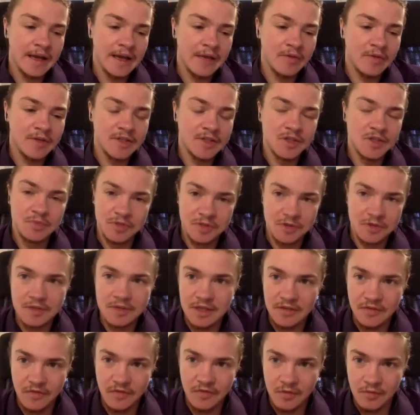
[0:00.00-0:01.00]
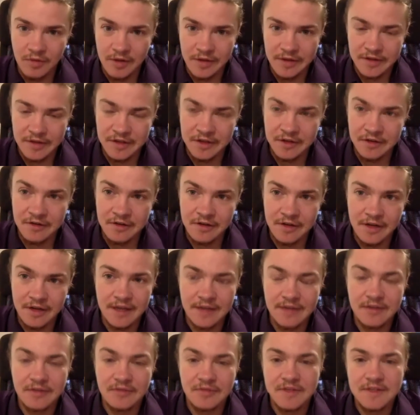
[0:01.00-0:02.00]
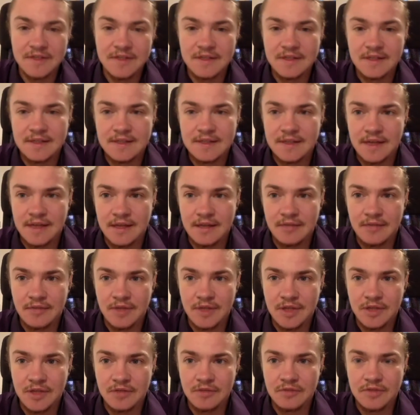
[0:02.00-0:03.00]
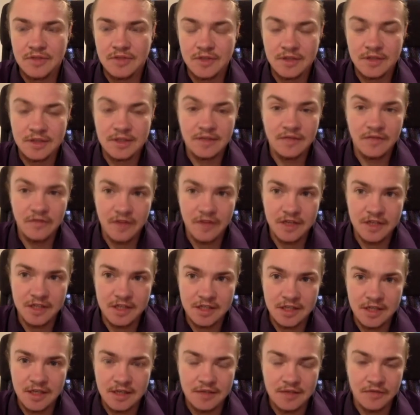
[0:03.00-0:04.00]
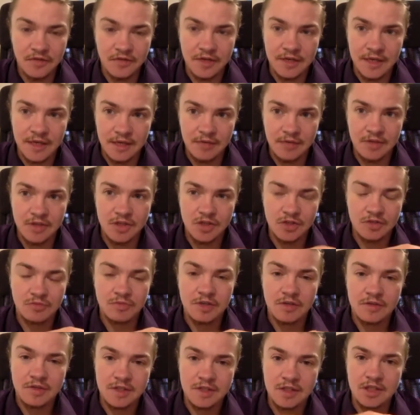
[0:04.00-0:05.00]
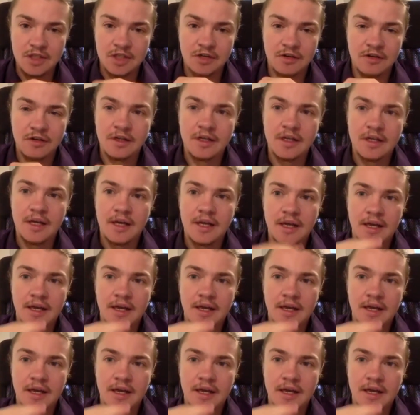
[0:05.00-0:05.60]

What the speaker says: was supposed to leave for 1 year. And the reason is that when you study French as a foreign language to be a teacher,